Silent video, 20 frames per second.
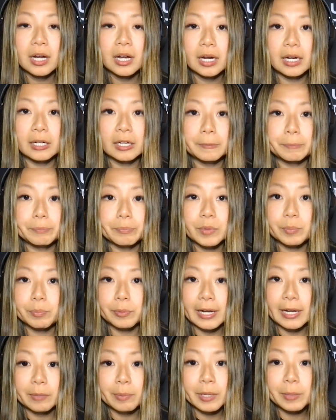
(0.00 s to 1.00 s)

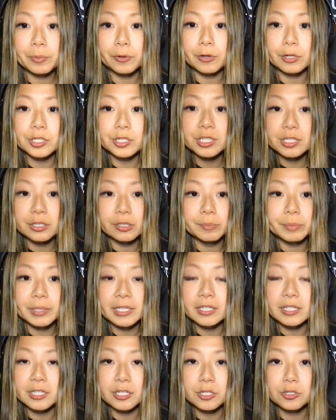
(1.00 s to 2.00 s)
Black people are still
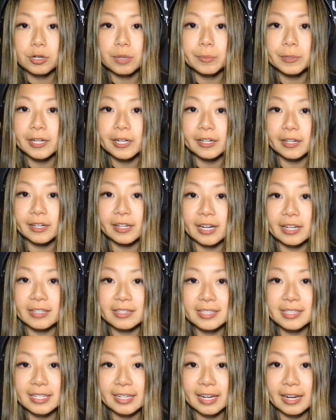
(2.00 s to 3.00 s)
being discriminated
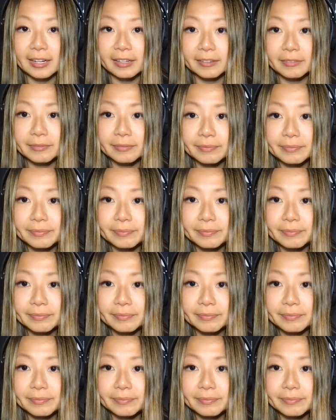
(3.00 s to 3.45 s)
against today.